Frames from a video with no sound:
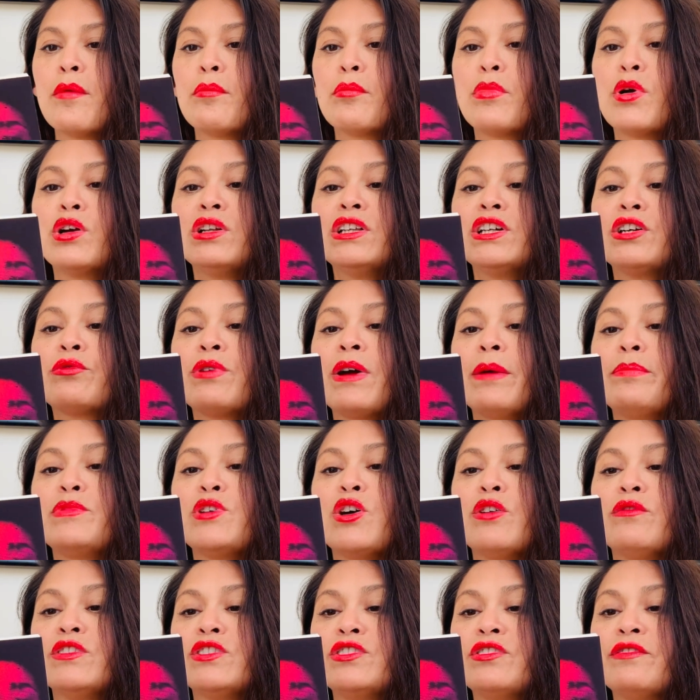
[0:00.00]
Perla crept
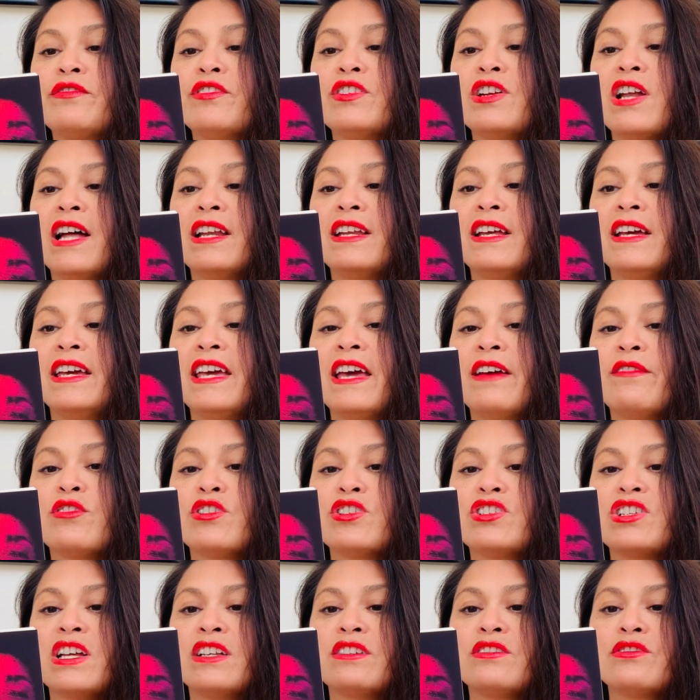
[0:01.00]
over to Fernanda and gave her a
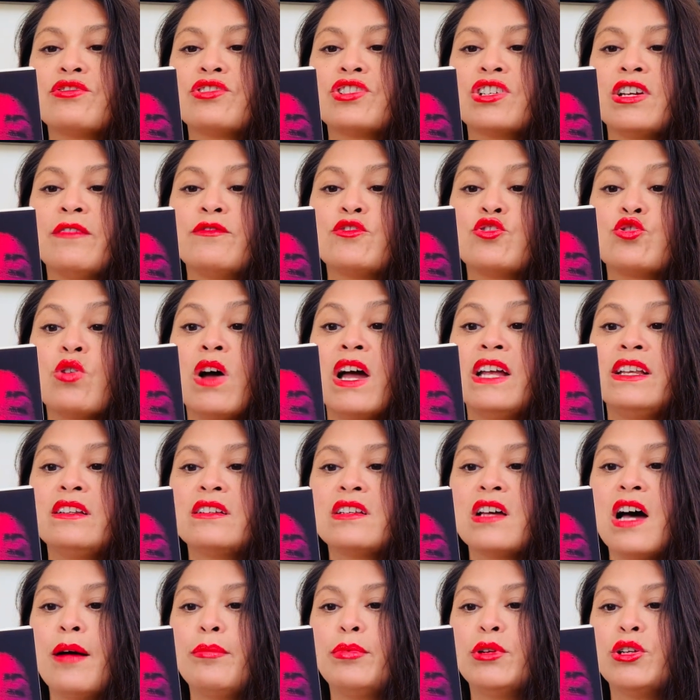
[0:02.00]
gentle shove, trying to
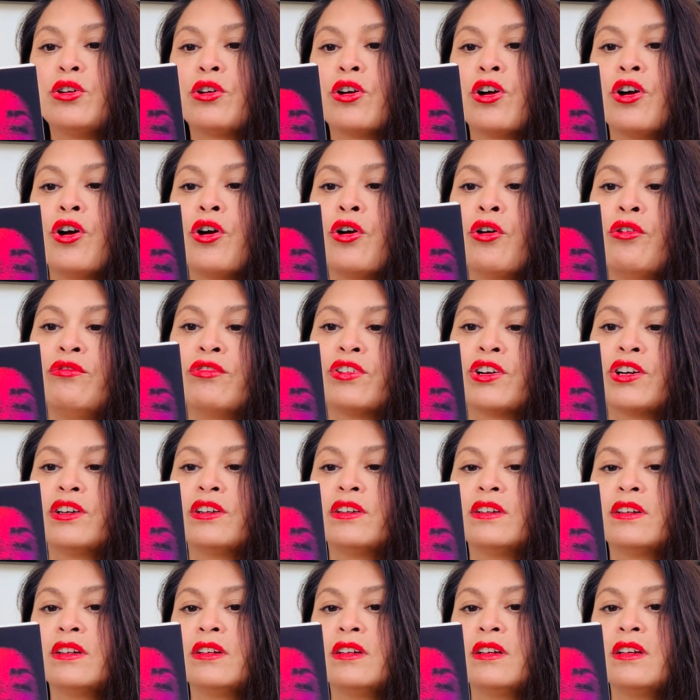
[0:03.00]
topple her over.
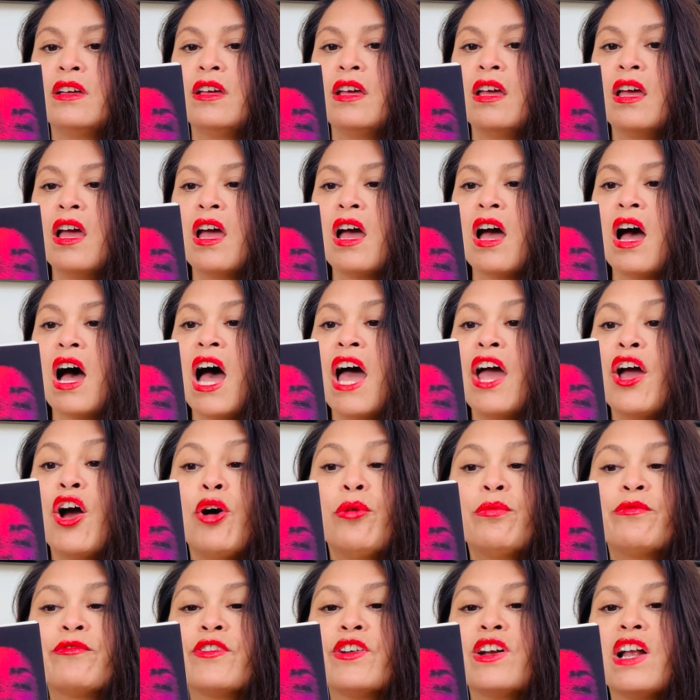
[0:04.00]
I
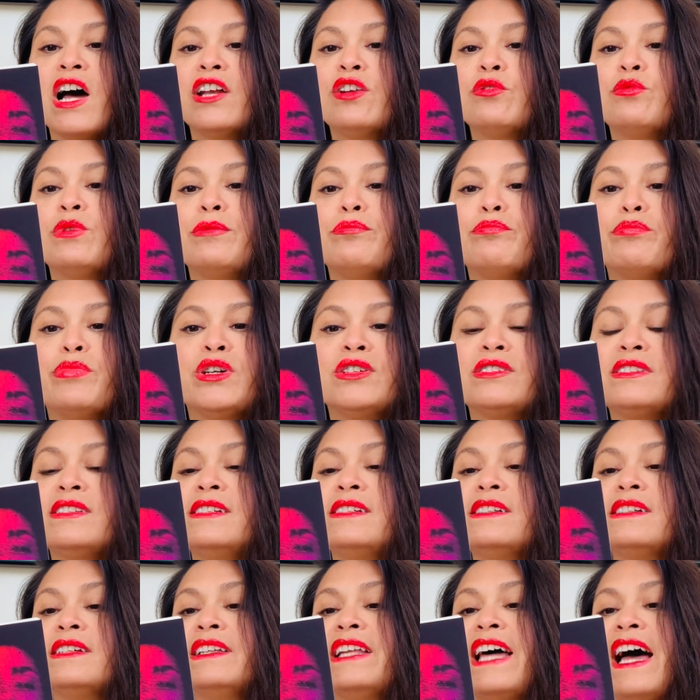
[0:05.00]
hoped Fernanda would burst
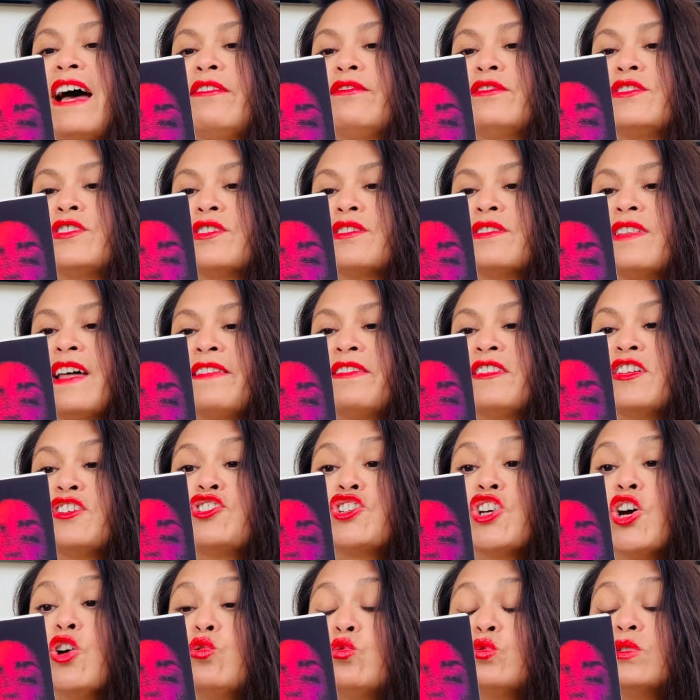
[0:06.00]
into laughter, that the
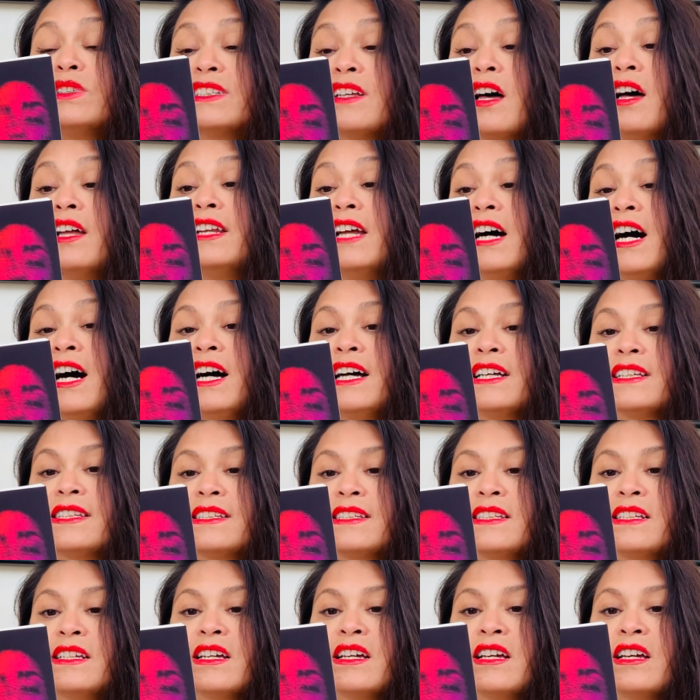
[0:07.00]
joke was on
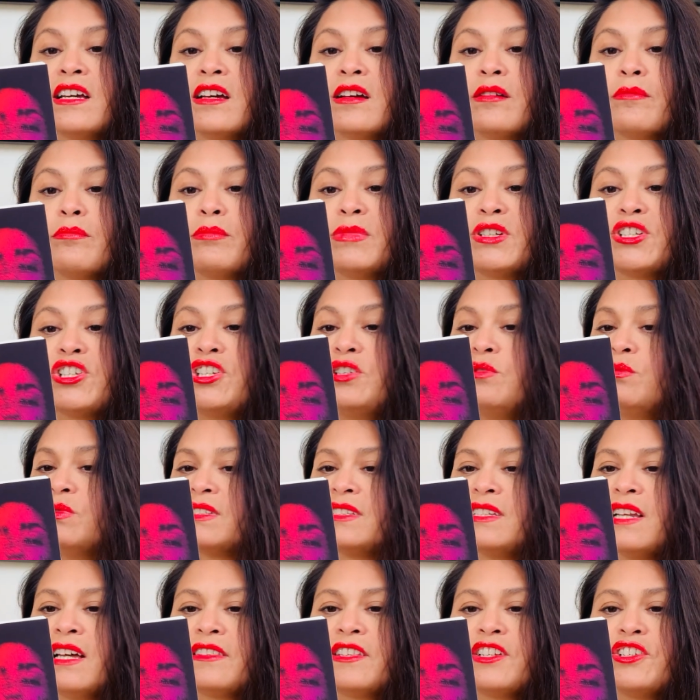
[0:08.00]
us, but she
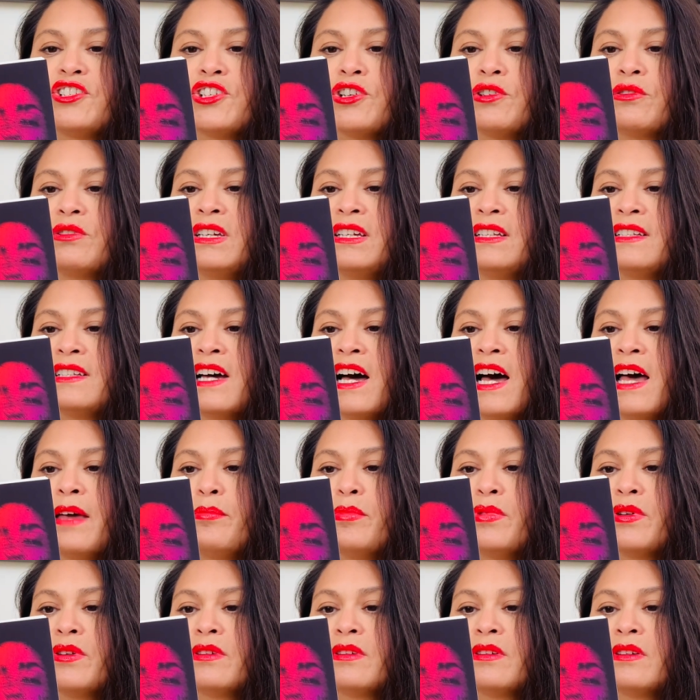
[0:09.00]
was not the joking type.